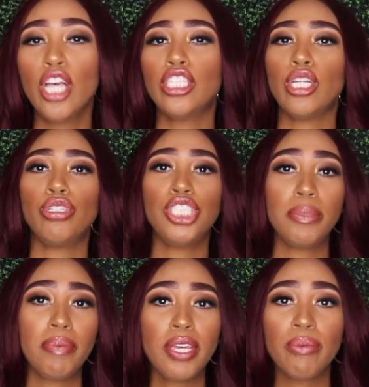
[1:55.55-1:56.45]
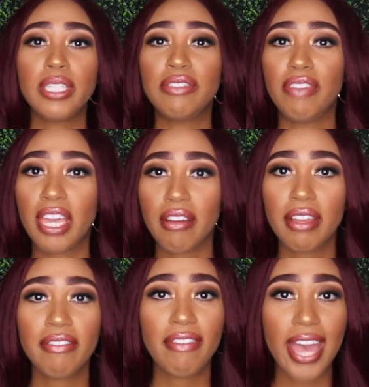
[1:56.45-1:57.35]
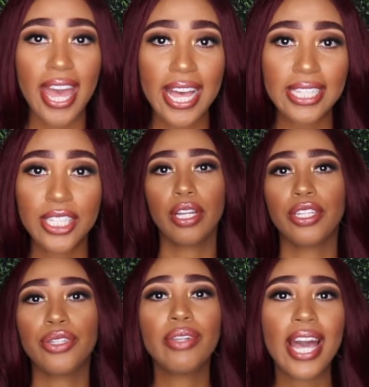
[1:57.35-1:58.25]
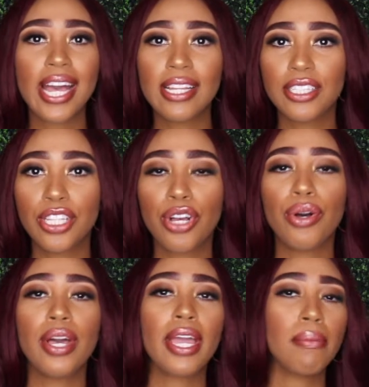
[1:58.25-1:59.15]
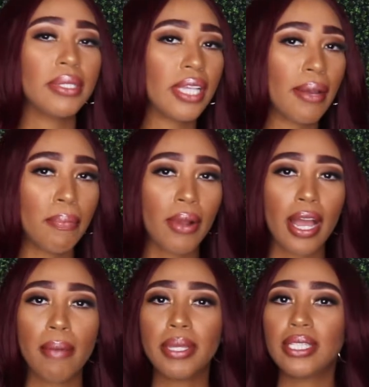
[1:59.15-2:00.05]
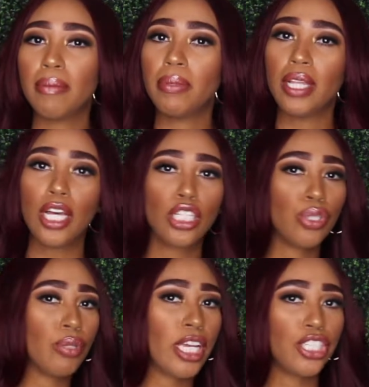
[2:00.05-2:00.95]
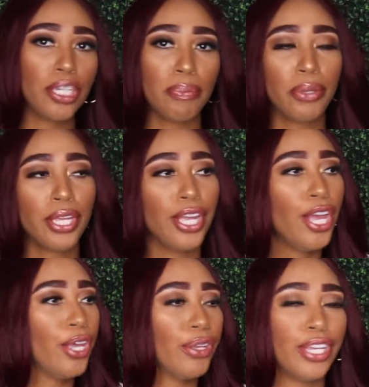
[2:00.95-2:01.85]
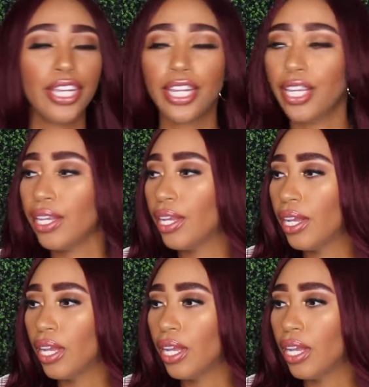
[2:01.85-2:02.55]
So shipping was very fast. You guys know Amazon Prime is the plug. 2-day shipping. You get it.